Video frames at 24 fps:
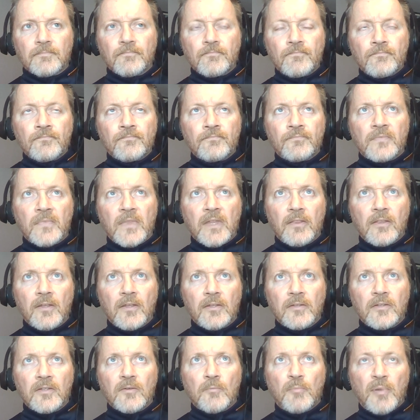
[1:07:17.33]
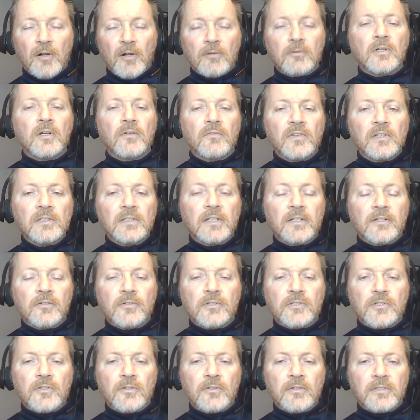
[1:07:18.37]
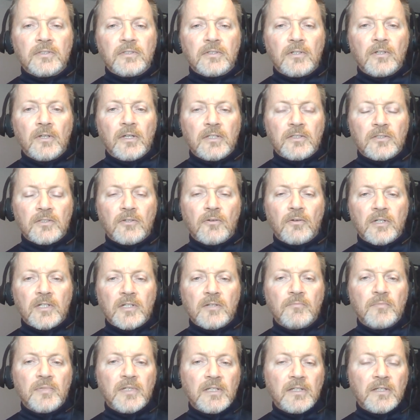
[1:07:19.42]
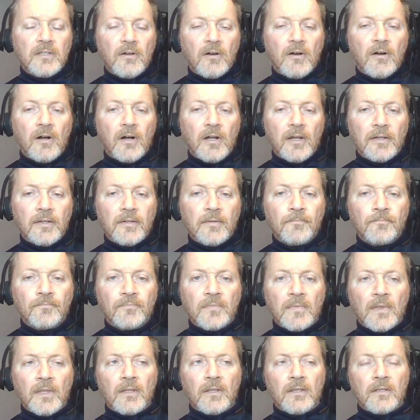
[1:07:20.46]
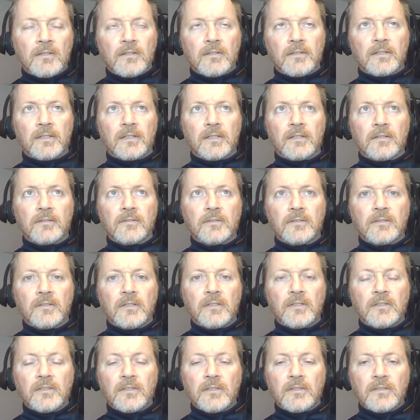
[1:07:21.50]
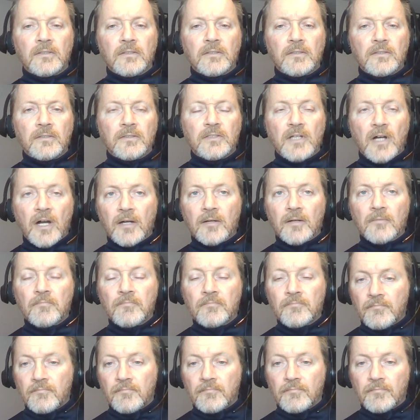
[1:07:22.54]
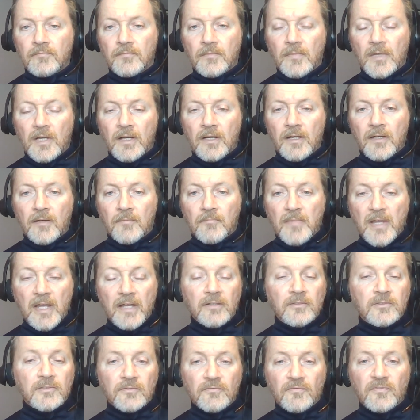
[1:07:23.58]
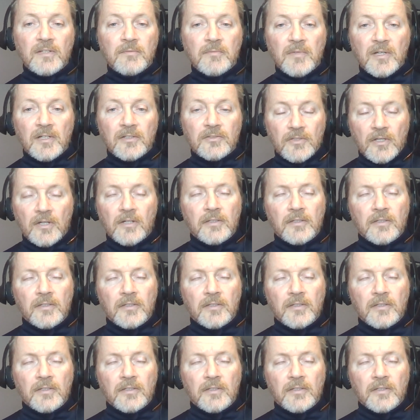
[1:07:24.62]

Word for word: the, the bulk of the literature is is going to be on uh, young uh, males and females, young